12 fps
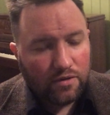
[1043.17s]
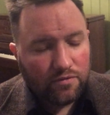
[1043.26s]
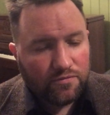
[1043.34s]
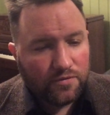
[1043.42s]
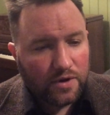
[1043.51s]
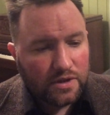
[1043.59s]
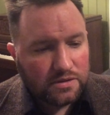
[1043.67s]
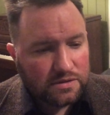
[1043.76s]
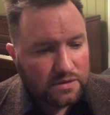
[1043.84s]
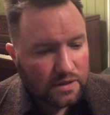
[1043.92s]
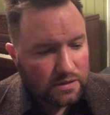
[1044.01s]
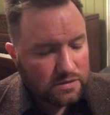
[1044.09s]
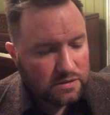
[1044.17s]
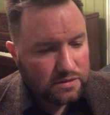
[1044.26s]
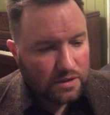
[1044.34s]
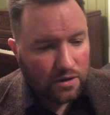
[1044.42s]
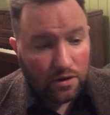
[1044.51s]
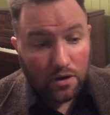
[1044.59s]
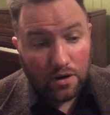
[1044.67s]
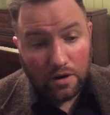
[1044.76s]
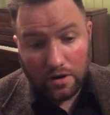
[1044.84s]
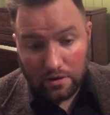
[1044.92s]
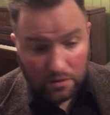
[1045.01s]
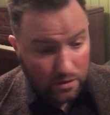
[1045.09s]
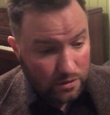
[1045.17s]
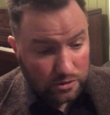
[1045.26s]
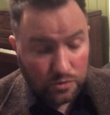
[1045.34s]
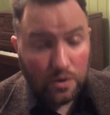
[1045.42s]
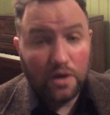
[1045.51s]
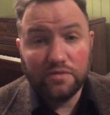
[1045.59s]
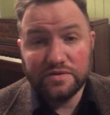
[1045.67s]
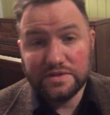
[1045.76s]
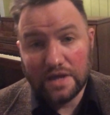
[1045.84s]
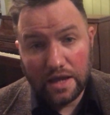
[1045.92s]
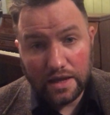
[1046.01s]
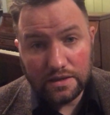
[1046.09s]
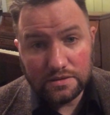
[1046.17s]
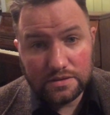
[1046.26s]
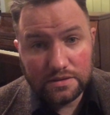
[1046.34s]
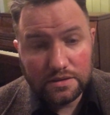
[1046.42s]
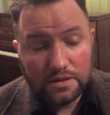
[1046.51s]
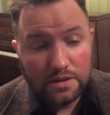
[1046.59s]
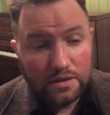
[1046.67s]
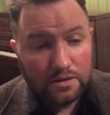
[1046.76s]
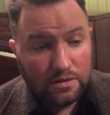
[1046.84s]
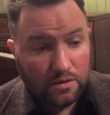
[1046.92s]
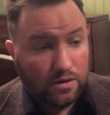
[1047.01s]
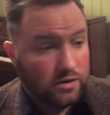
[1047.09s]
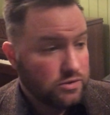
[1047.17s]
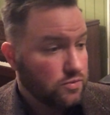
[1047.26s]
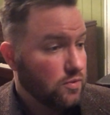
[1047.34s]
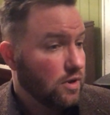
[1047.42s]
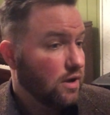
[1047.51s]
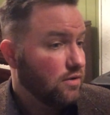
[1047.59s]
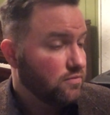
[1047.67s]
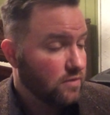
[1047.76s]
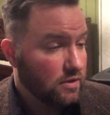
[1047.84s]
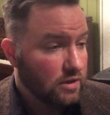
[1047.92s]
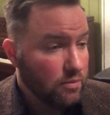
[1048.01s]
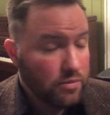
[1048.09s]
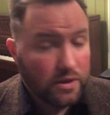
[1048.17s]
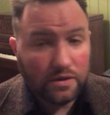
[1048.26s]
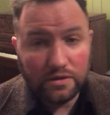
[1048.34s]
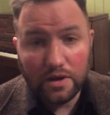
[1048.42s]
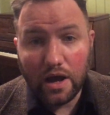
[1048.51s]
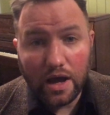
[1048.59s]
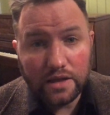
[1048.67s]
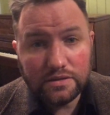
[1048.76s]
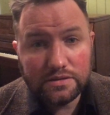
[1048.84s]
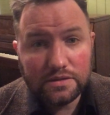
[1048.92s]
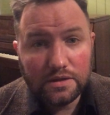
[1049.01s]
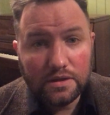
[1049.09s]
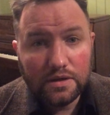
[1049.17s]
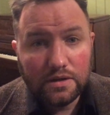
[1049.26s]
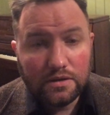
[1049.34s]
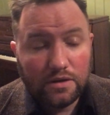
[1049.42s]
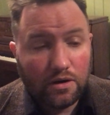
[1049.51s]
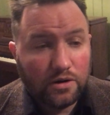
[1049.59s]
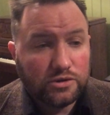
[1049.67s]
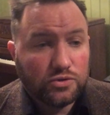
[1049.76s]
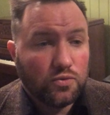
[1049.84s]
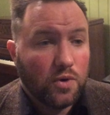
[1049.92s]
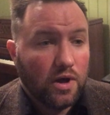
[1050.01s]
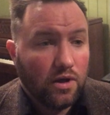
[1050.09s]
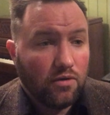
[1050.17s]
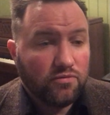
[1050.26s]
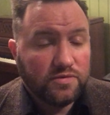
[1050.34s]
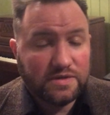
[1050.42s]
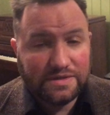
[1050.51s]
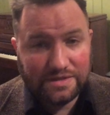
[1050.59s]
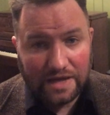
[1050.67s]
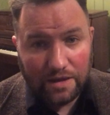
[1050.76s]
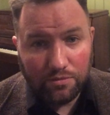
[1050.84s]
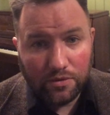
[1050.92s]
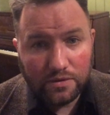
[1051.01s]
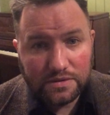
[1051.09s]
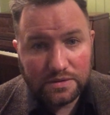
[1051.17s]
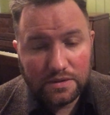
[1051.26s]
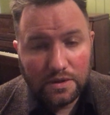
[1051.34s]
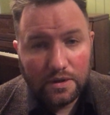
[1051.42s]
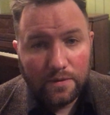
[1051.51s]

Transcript: For instance, there are 12 signs, there are 12 Olympian gods, there are 12 disciples.